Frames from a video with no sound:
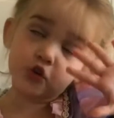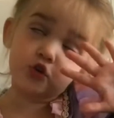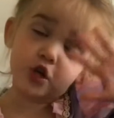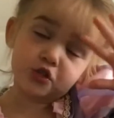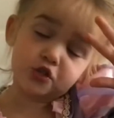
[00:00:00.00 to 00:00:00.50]
So
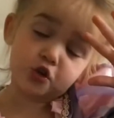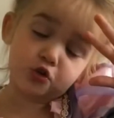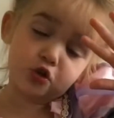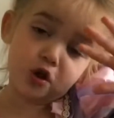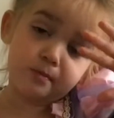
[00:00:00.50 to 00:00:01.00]

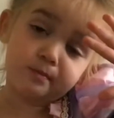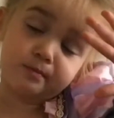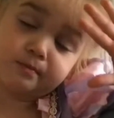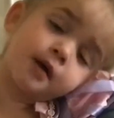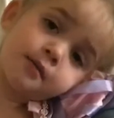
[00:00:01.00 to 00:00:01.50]
yesterday,
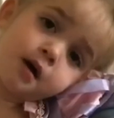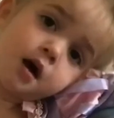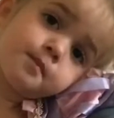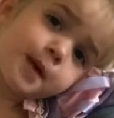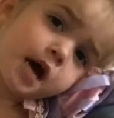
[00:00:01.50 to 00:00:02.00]
my
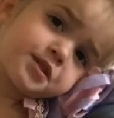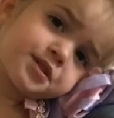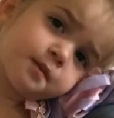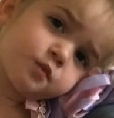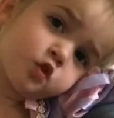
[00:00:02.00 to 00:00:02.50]
mom had
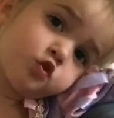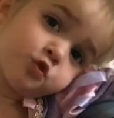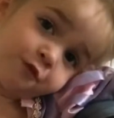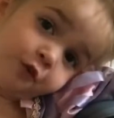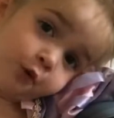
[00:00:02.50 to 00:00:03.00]
some
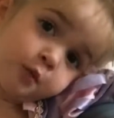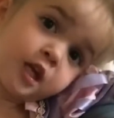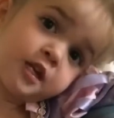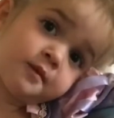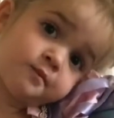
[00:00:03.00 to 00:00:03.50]
news for
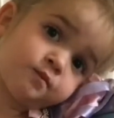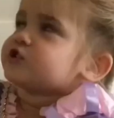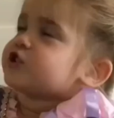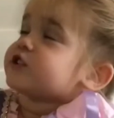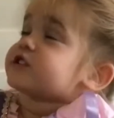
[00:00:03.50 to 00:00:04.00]
me.
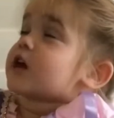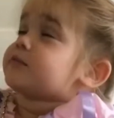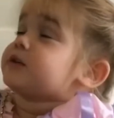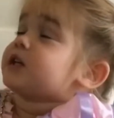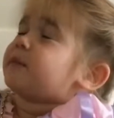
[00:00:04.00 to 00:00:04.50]
She
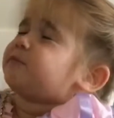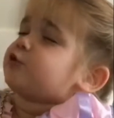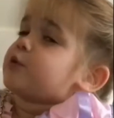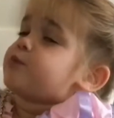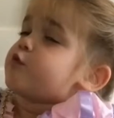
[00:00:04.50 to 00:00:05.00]
signed me up
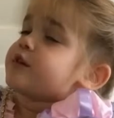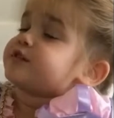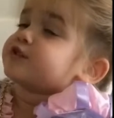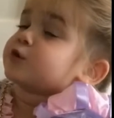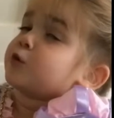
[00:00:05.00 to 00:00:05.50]
for
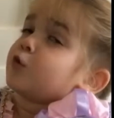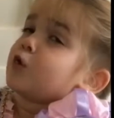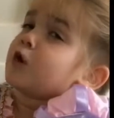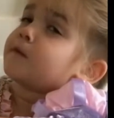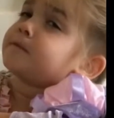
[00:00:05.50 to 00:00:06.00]

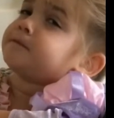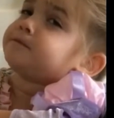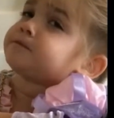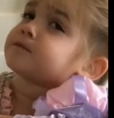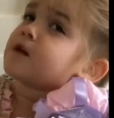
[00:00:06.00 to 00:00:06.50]
preschool.
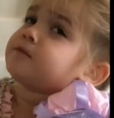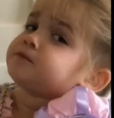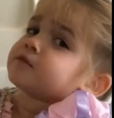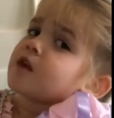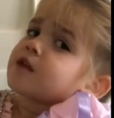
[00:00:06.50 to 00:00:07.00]

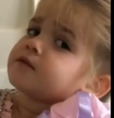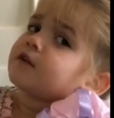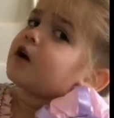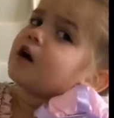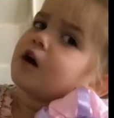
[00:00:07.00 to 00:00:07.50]
Uh,